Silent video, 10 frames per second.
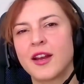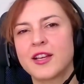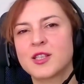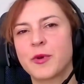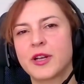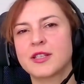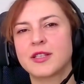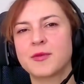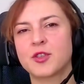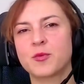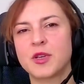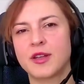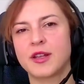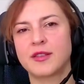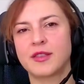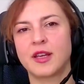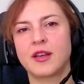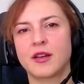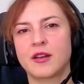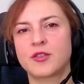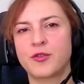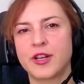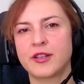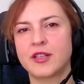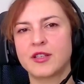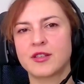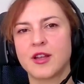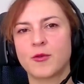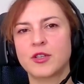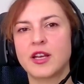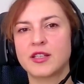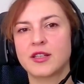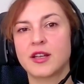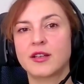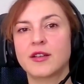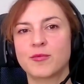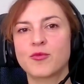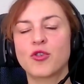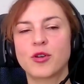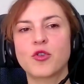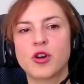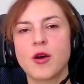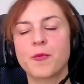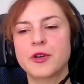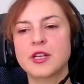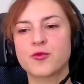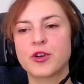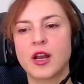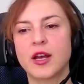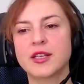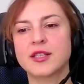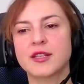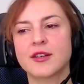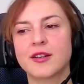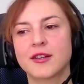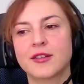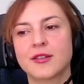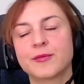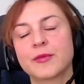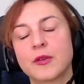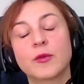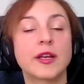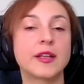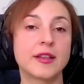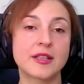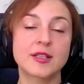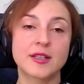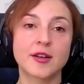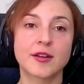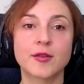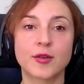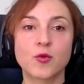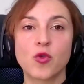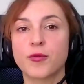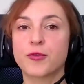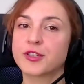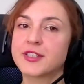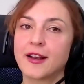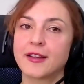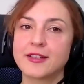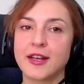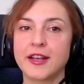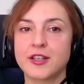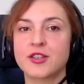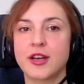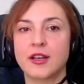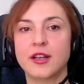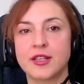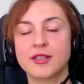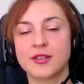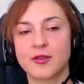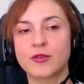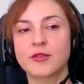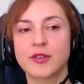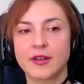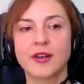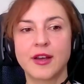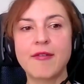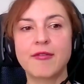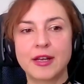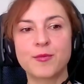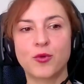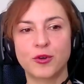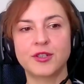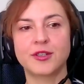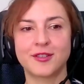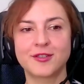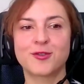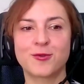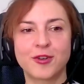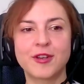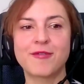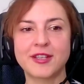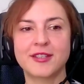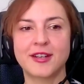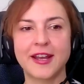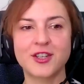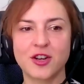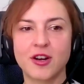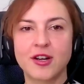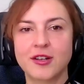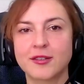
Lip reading: is, but it seems to me that the trend is nowadays that more and more companies realize in this war for talent age that it's heavily important to invest in HR.